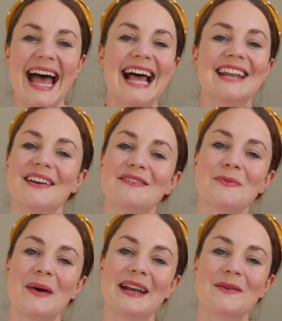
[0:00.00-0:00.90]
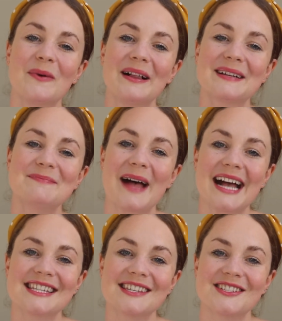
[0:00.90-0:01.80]
Hello everyone and welcome
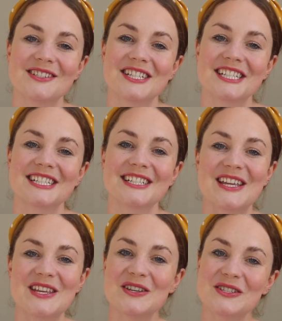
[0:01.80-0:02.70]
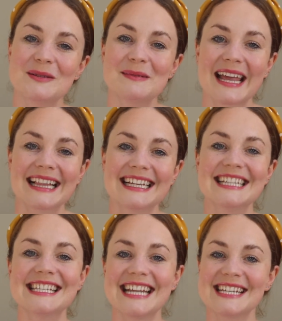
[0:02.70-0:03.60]
back to the Do Digital YouTube channel.
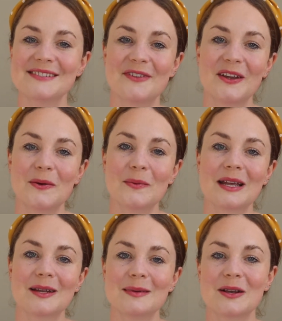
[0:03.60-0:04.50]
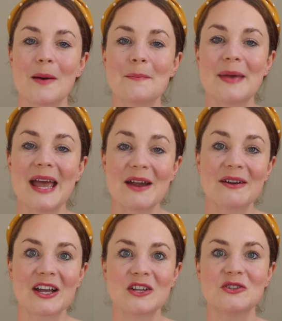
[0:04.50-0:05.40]
In today's video we're going to be
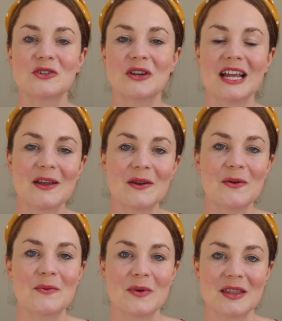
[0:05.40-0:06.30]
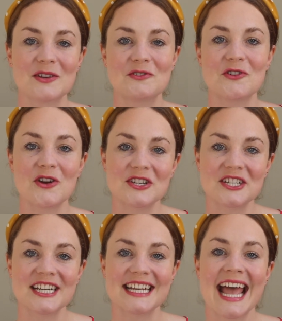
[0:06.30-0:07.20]
comparing Trello with
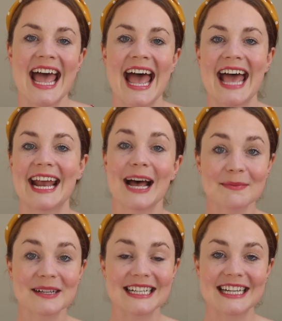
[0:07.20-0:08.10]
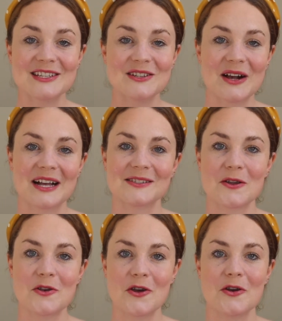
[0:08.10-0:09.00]
Notion, and I'm going to let you guys
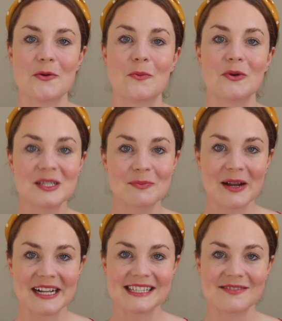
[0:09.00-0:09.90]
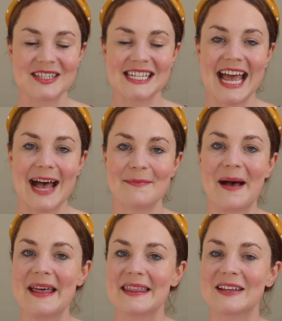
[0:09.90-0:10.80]
know which productivity app
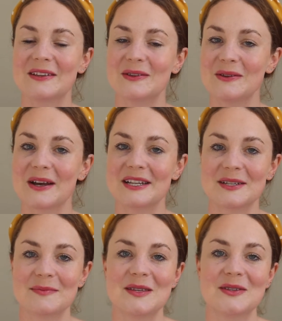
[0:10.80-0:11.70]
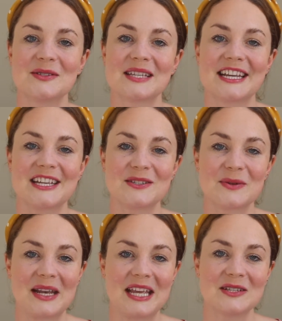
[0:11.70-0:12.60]
I think you guys should be using in
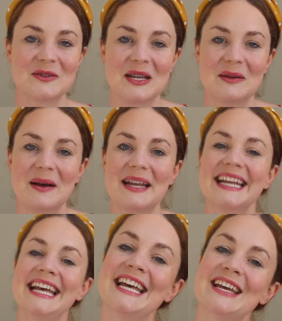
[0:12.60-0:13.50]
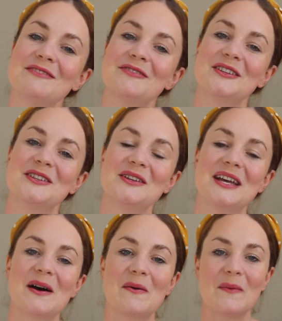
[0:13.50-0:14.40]
2021. If you're new
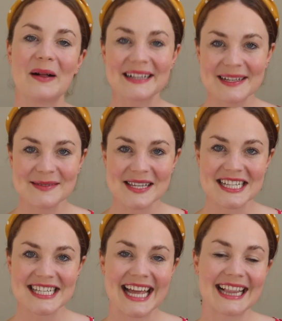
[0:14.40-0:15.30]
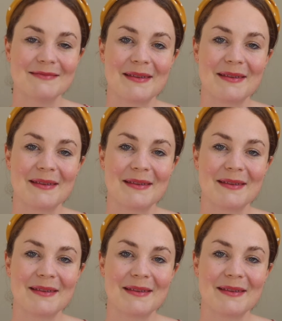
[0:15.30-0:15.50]
here, welcome to the channel.